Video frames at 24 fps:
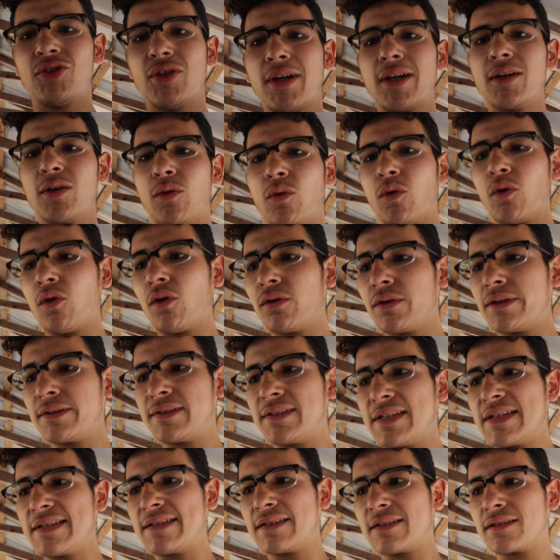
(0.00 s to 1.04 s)
checking the oil and the
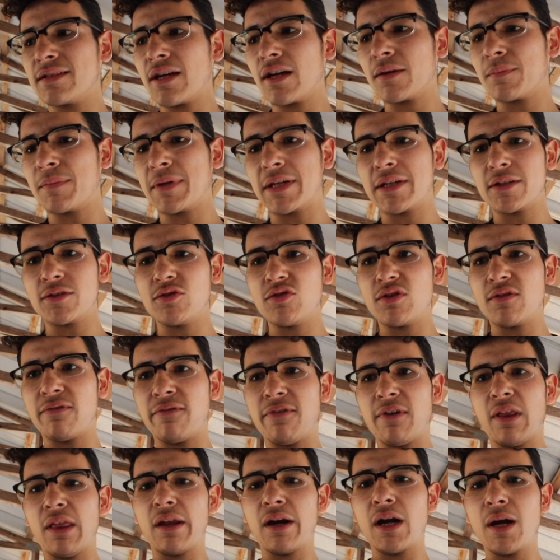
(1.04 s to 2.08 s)
Z suck because you can
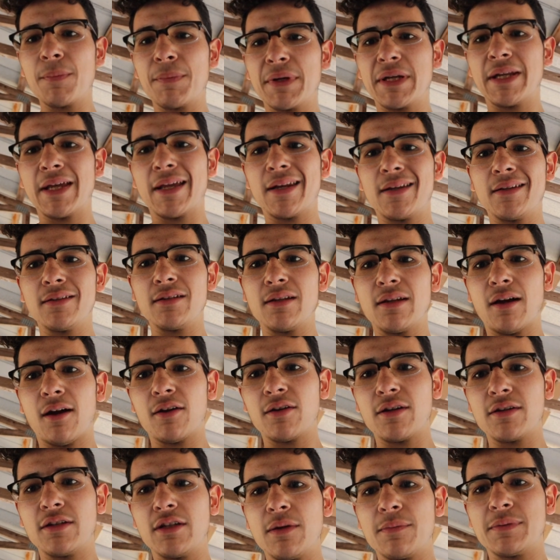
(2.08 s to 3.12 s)
fill it up and then
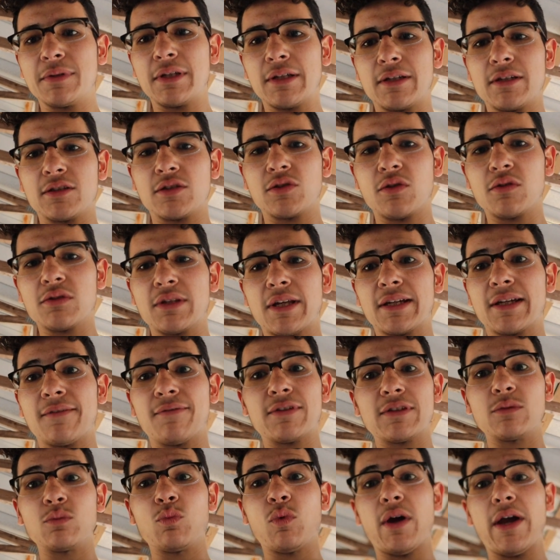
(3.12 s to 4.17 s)
on the dipstick it shows like if
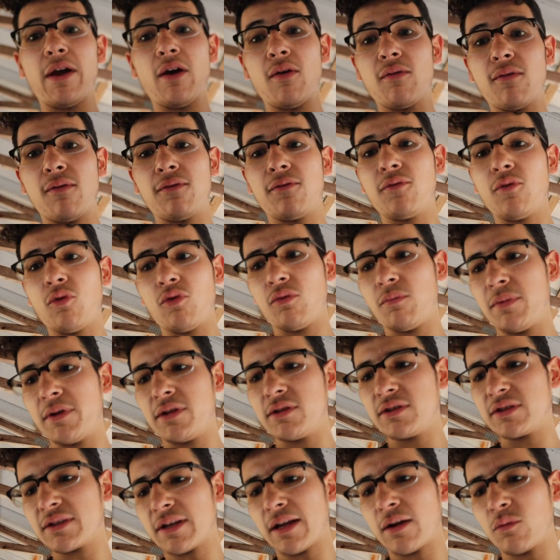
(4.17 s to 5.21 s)
it's way over full, but
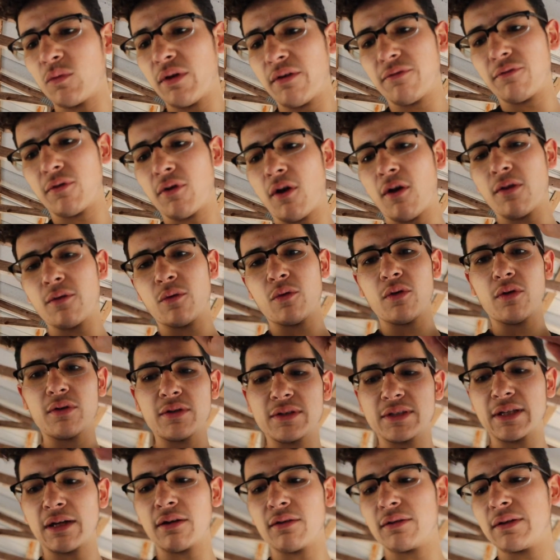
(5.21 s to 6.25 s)
you just gotta wait for all the oil to
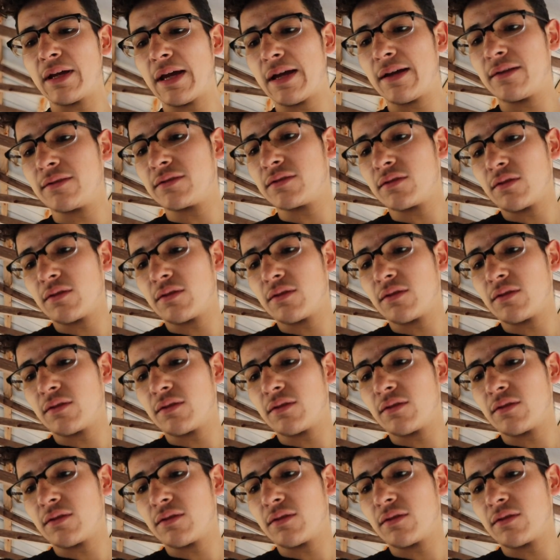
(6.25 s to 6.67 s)
settle down.